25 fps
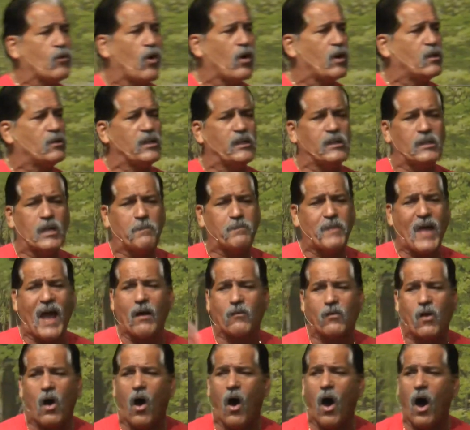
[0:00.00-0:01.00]
or a cleaned up
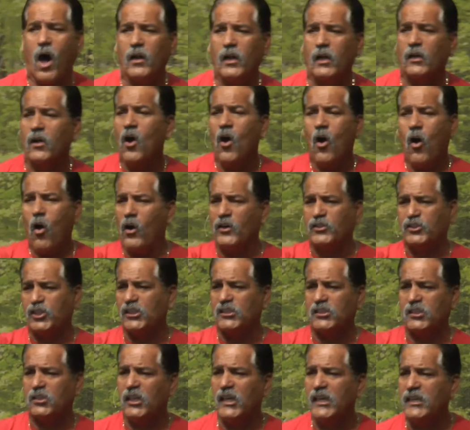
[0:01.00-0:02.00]
alcoholic or
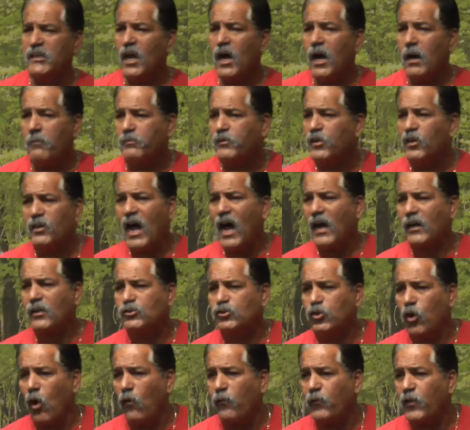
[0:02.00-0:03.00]
just cleaned up. You're not a
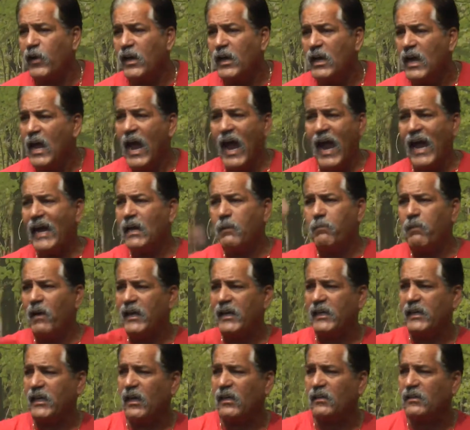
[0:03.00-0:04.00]
trophy.
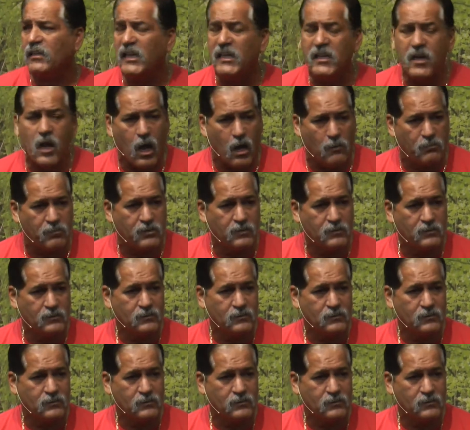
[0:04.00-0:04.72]
Anybody can clean up.